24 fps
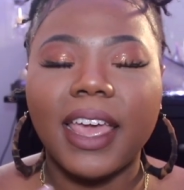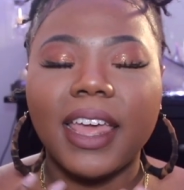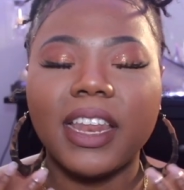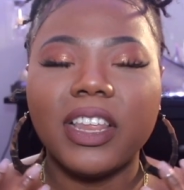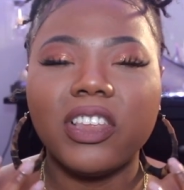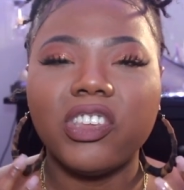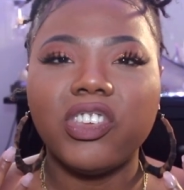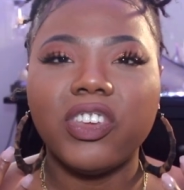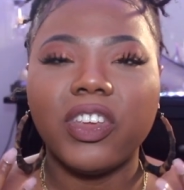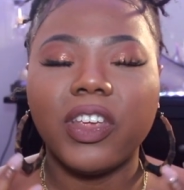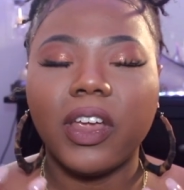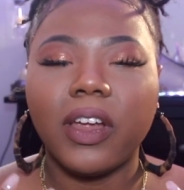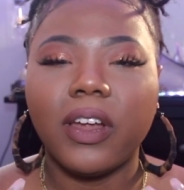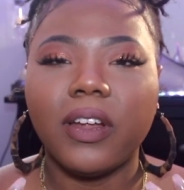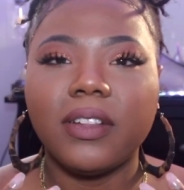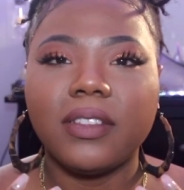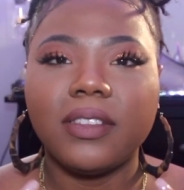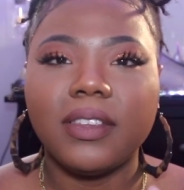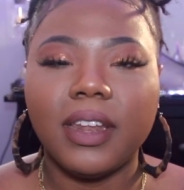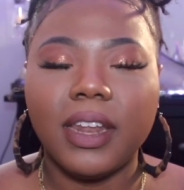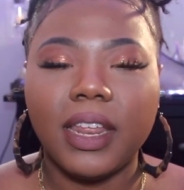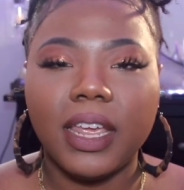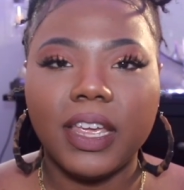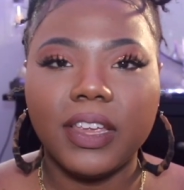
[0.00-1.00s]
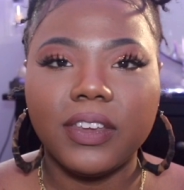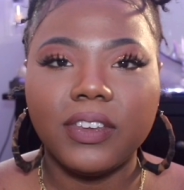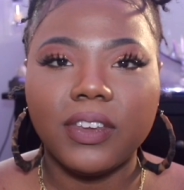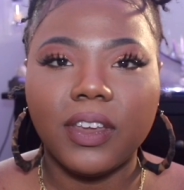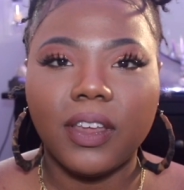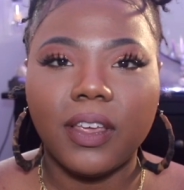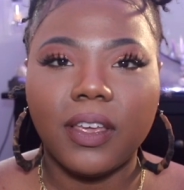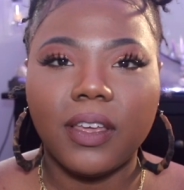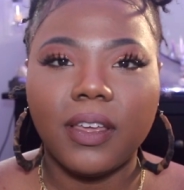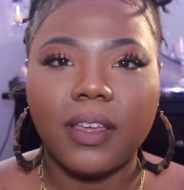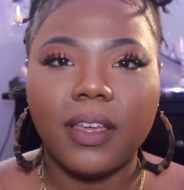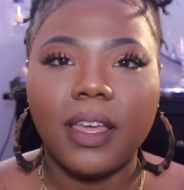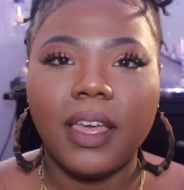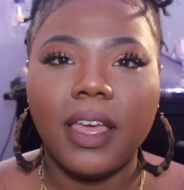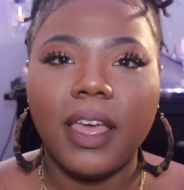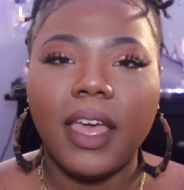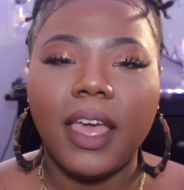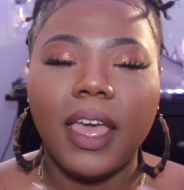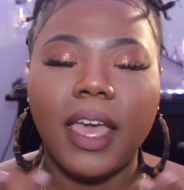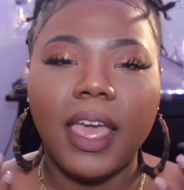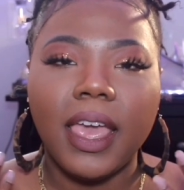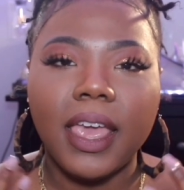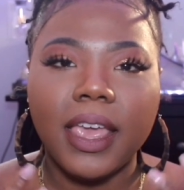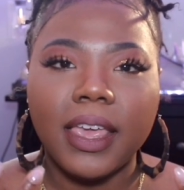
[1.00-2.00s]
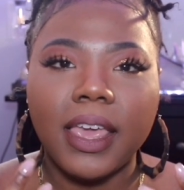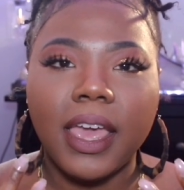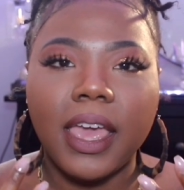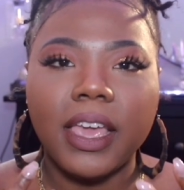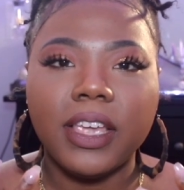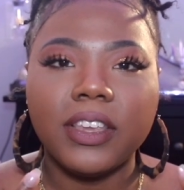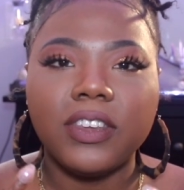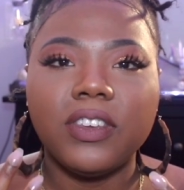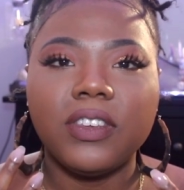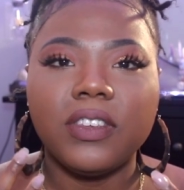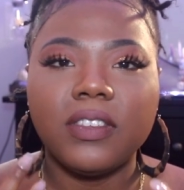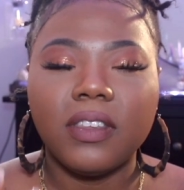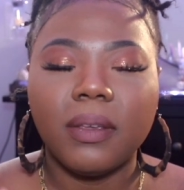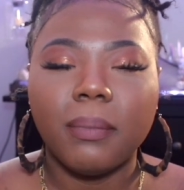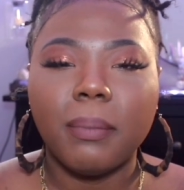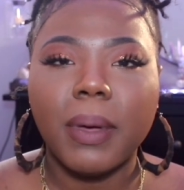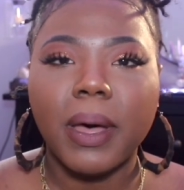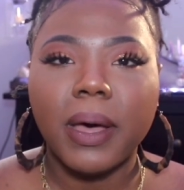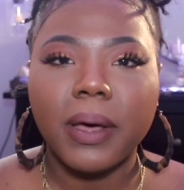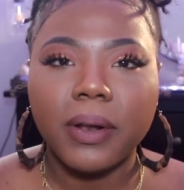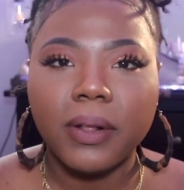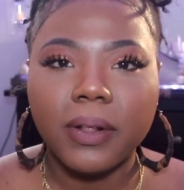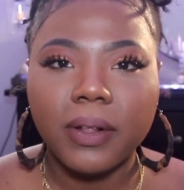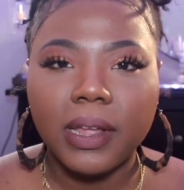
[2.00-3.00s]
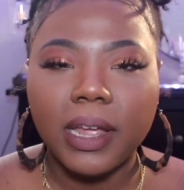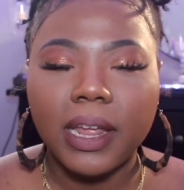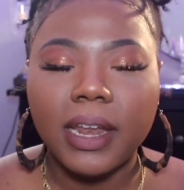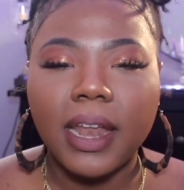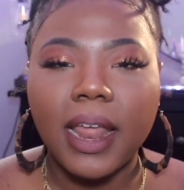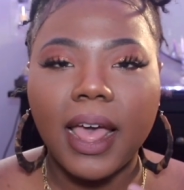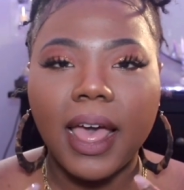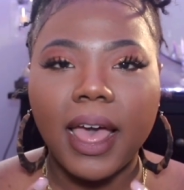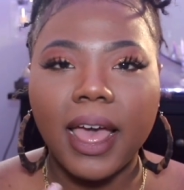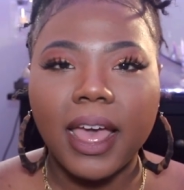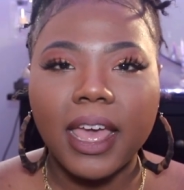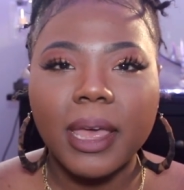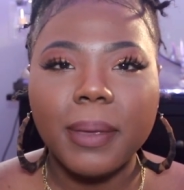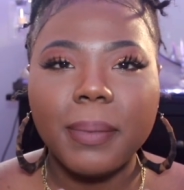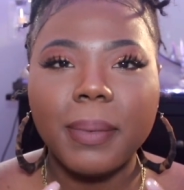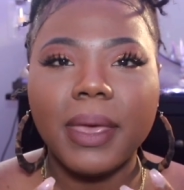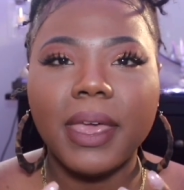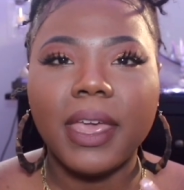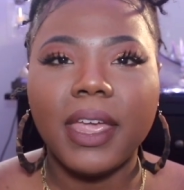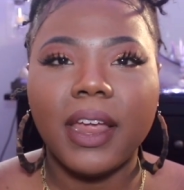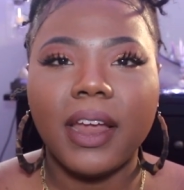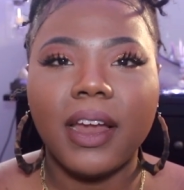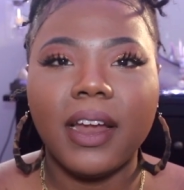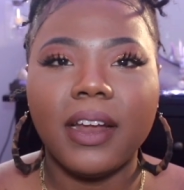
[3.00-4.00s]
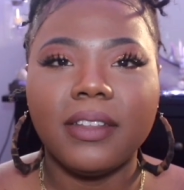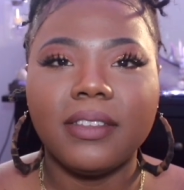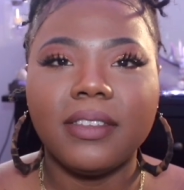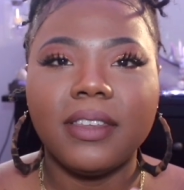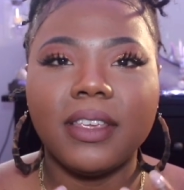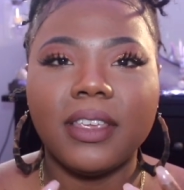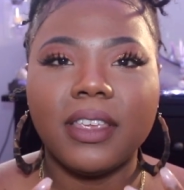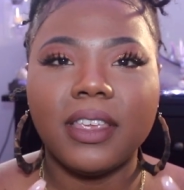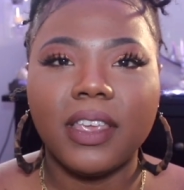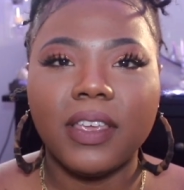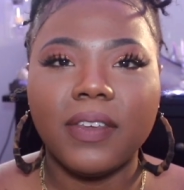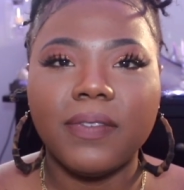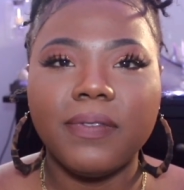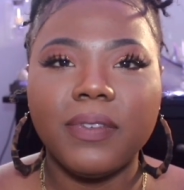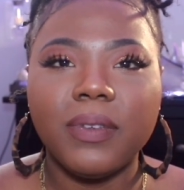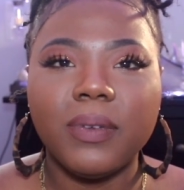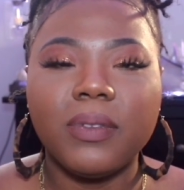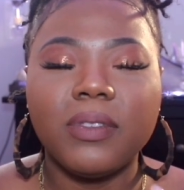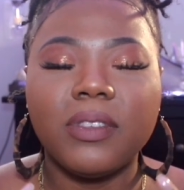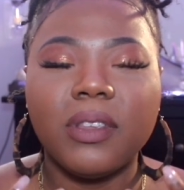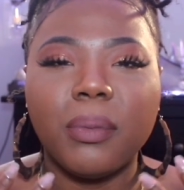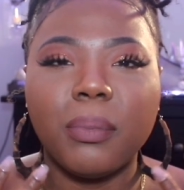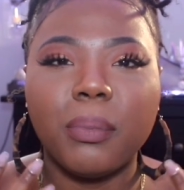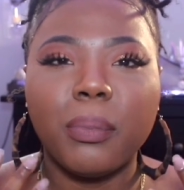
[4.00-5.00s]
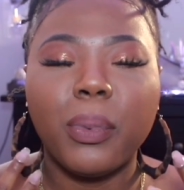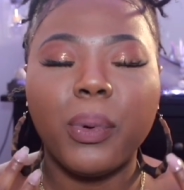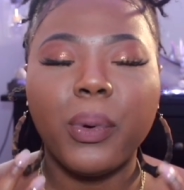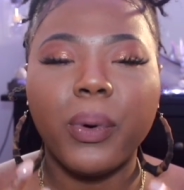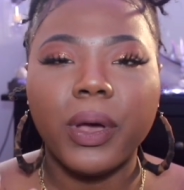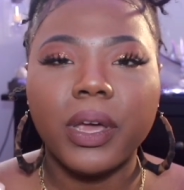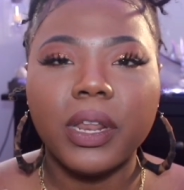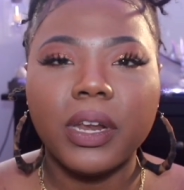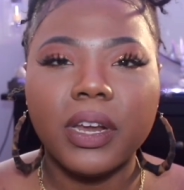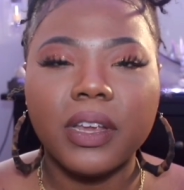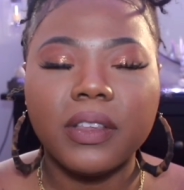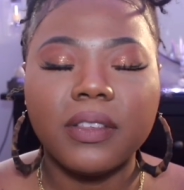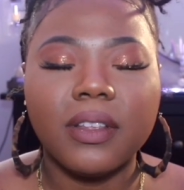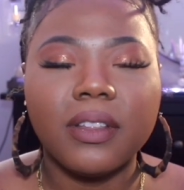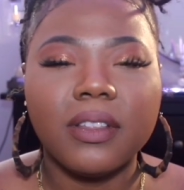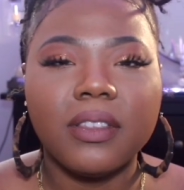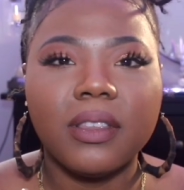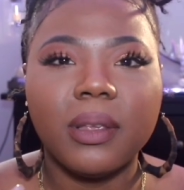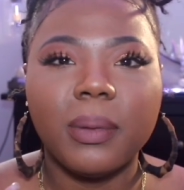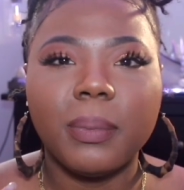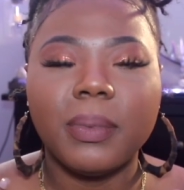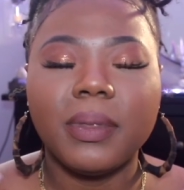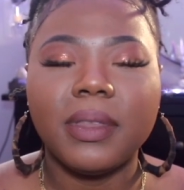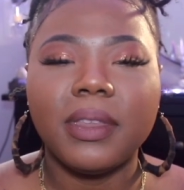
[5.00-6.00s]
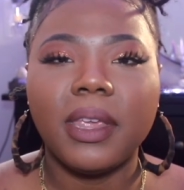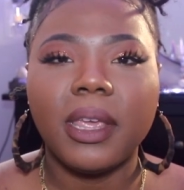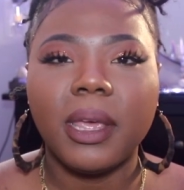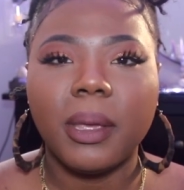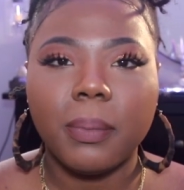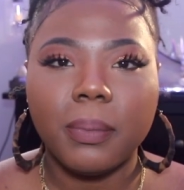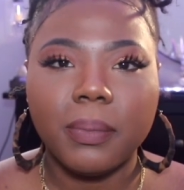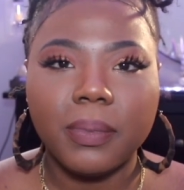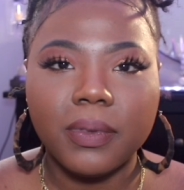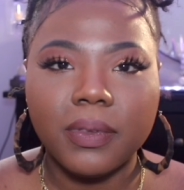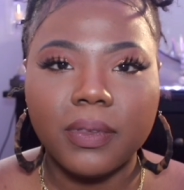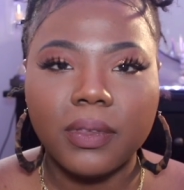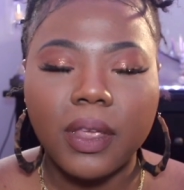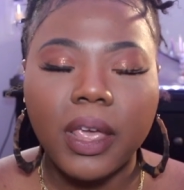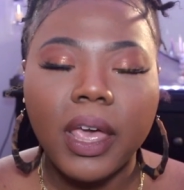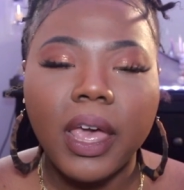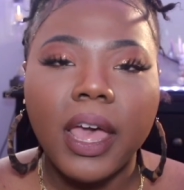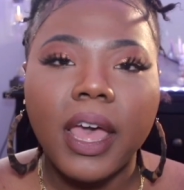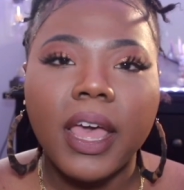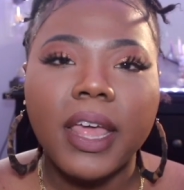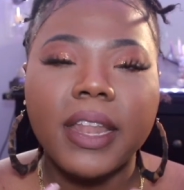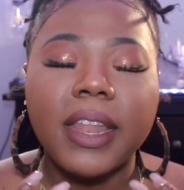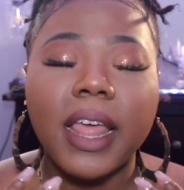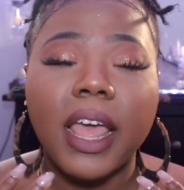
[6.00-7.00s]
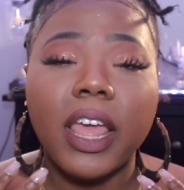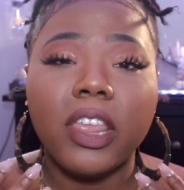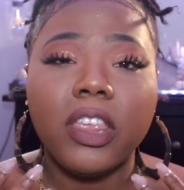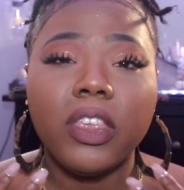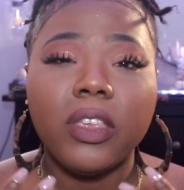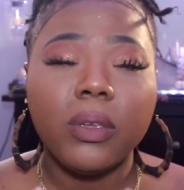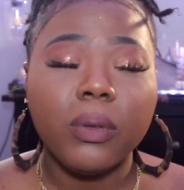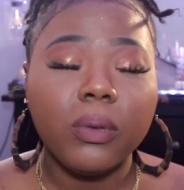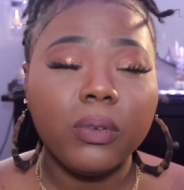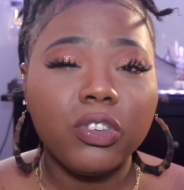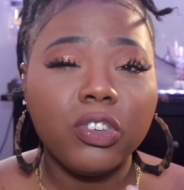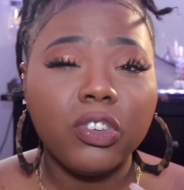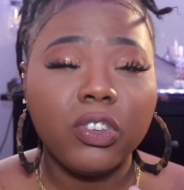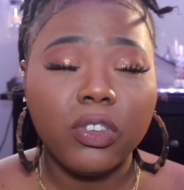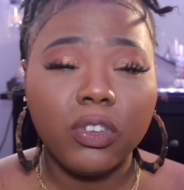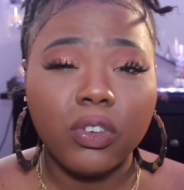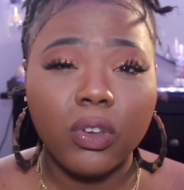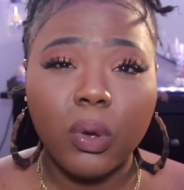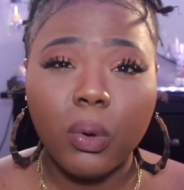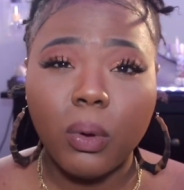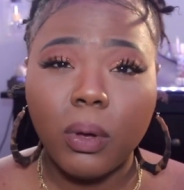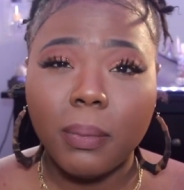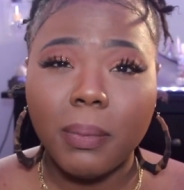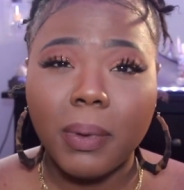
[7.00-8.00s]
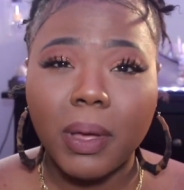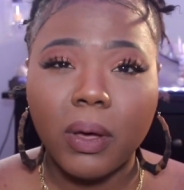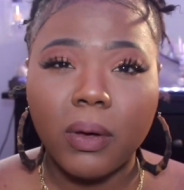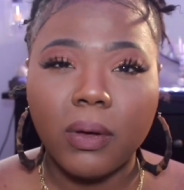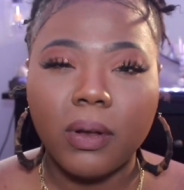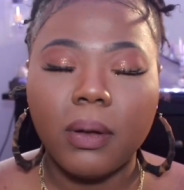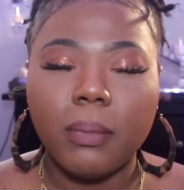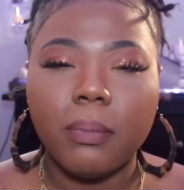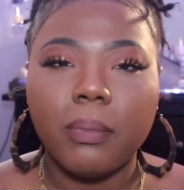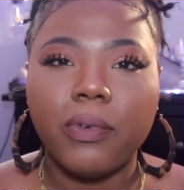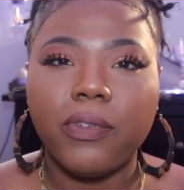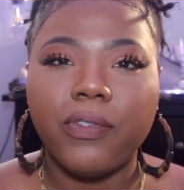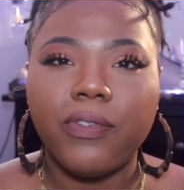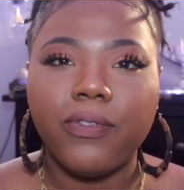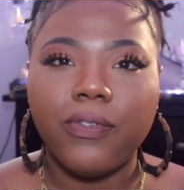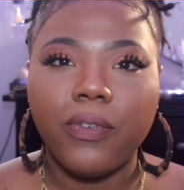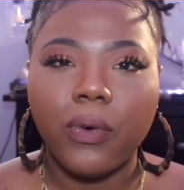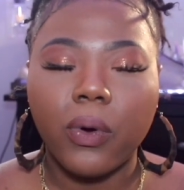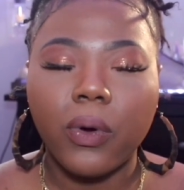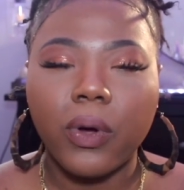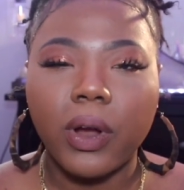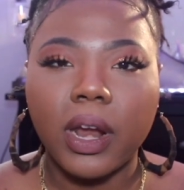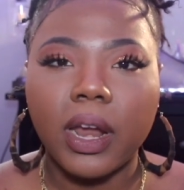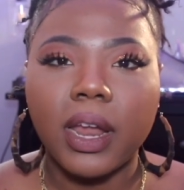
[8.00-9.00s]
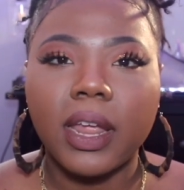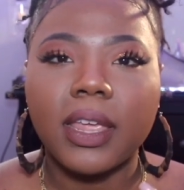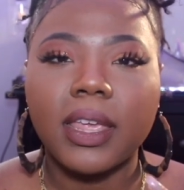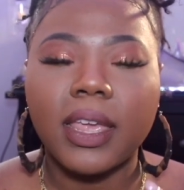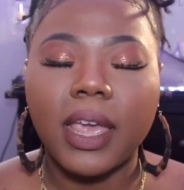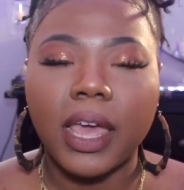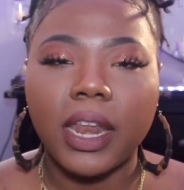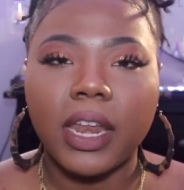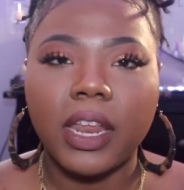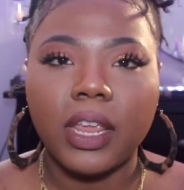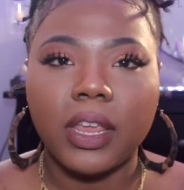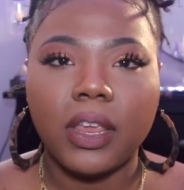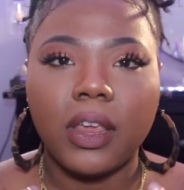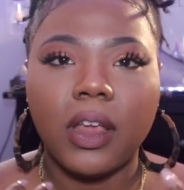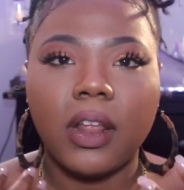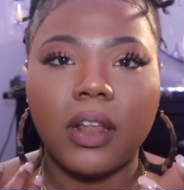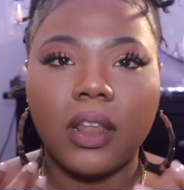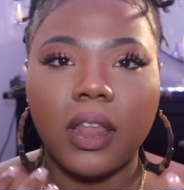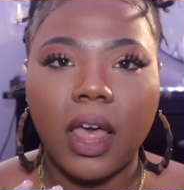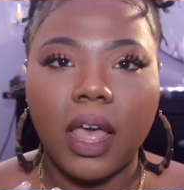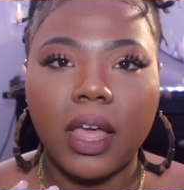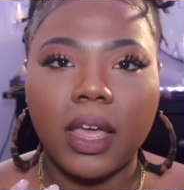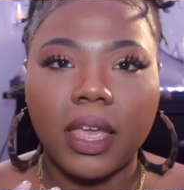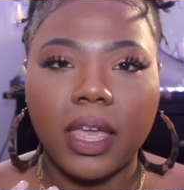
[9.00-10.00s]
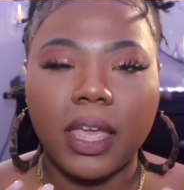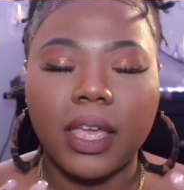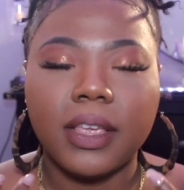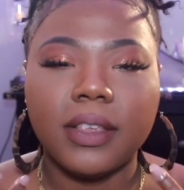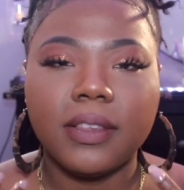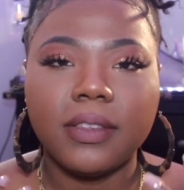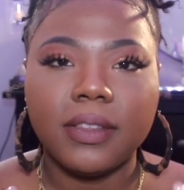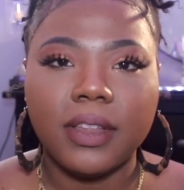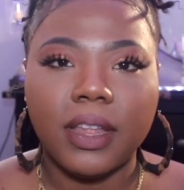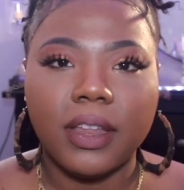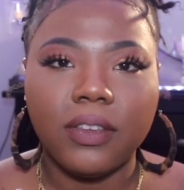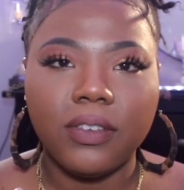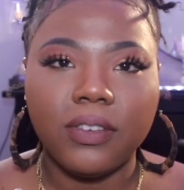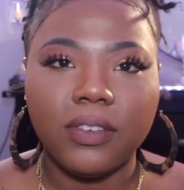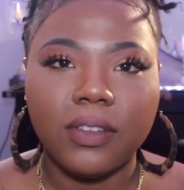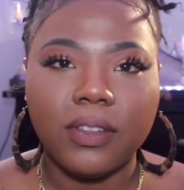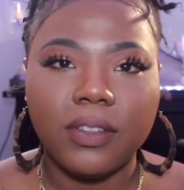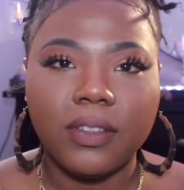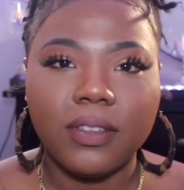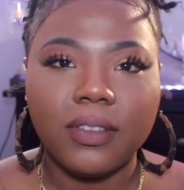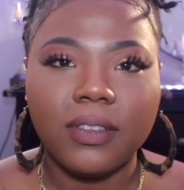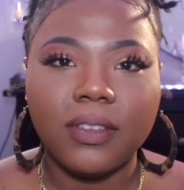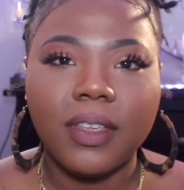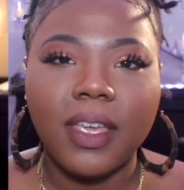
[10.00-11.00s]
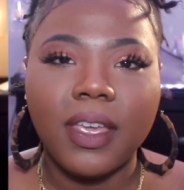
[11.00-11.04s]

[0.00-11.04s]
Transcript: It is your girl Tanisha, aka She's a Model, and I'm here to give you some pointers and some tips that you should know about before getting your lock extensions.